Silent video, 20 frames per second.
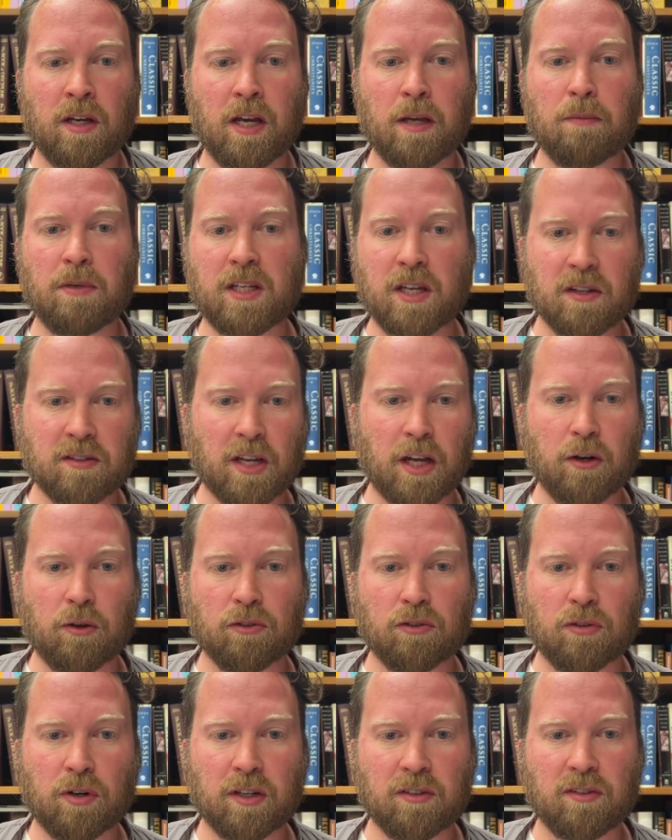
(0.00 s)
and because I
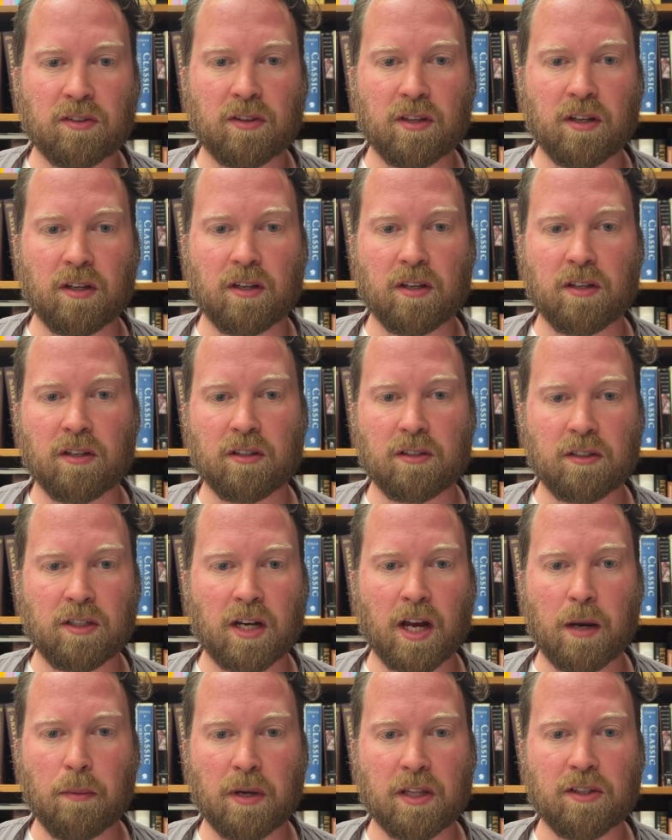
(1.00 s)
don't trust the
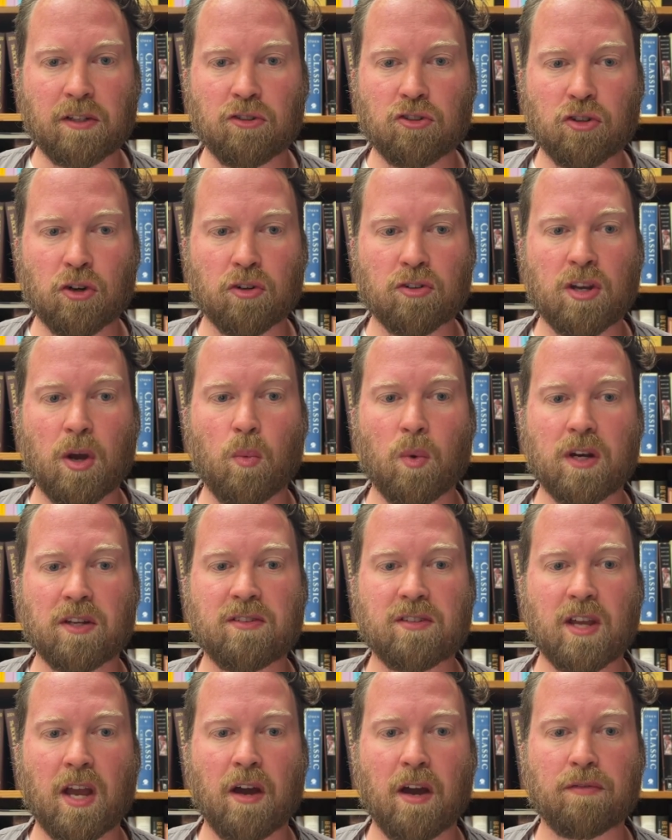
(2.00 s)
United Methodist Church, I want
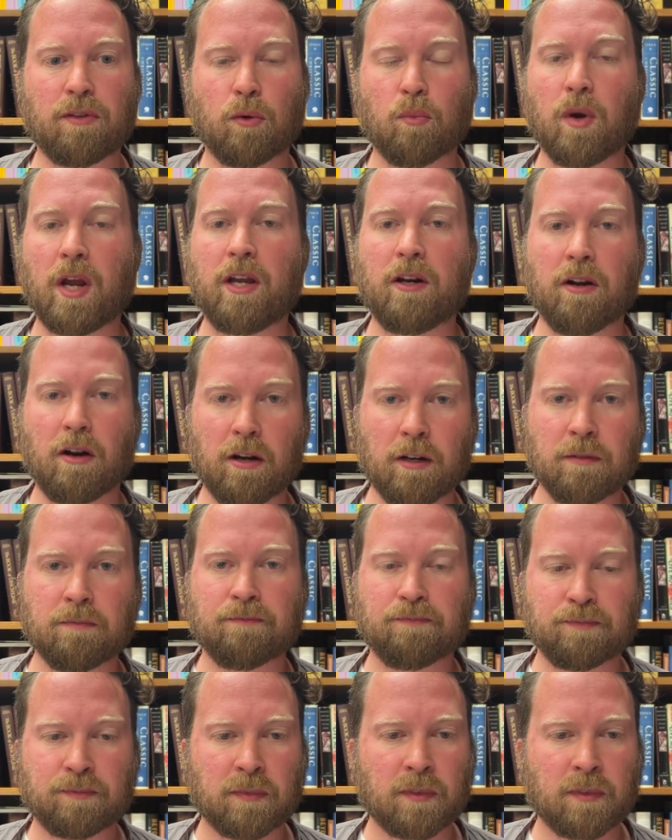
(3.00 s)
to stay off their radar.